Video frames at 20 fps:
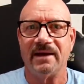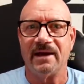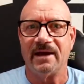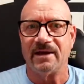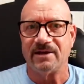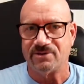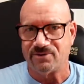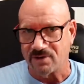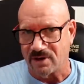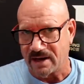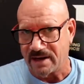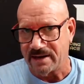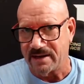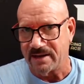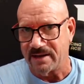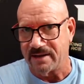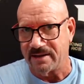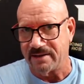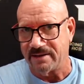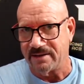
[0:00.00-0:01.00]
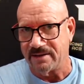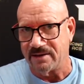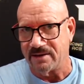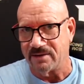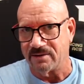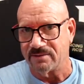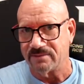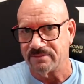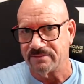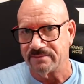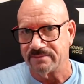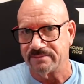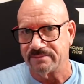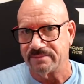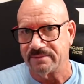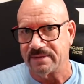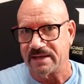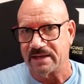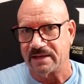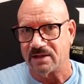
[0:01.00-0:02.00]
and try to, you know,
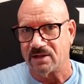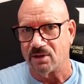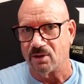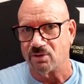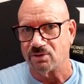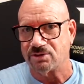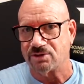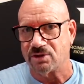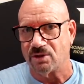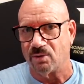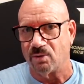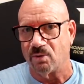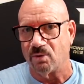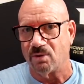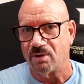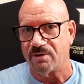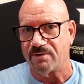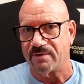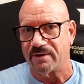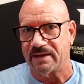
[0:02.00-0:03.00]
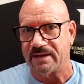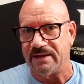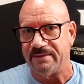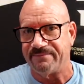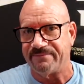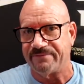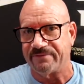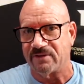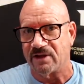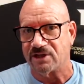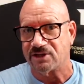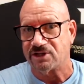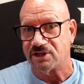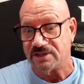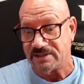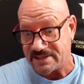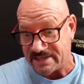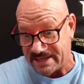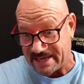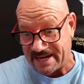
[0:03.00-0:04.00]
get close to the water and keep
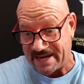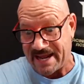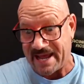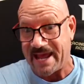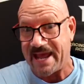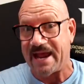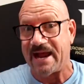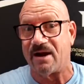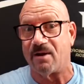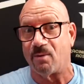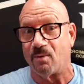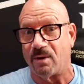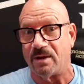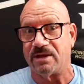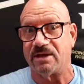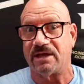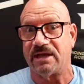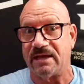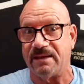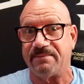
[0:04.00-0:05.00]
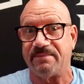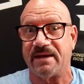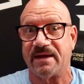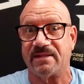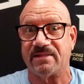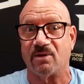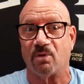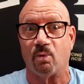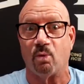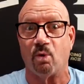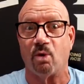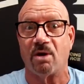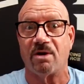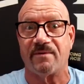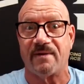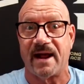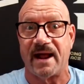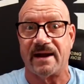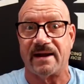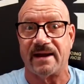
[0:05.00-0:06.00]
flushing to get air when you keep getting the
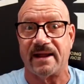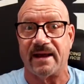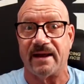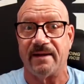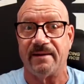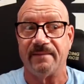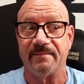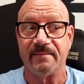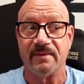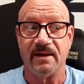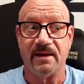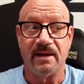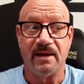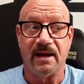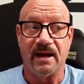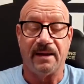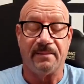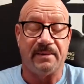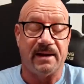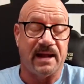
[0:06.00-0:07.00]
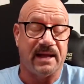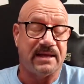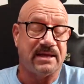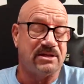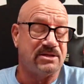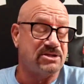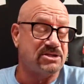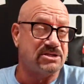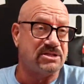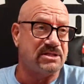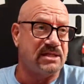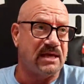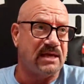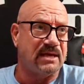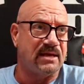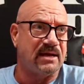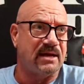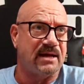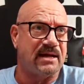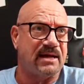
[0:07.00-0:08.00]
water out of there. I mean, I could just
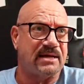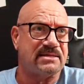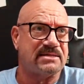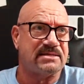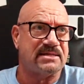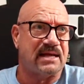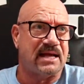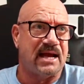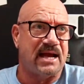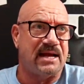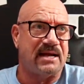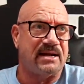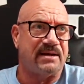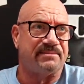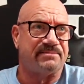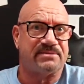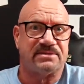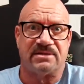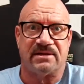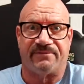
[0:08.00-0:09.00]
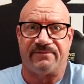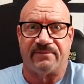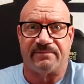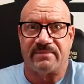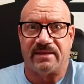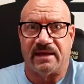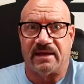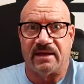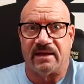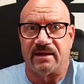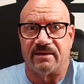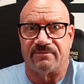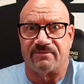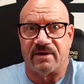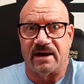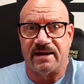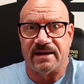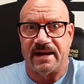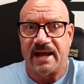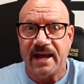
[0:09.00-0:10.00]
think that's the kind of stuff I'm thinking of
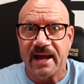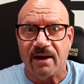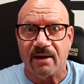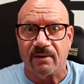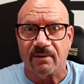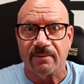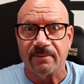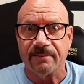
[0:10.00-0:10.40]
right now.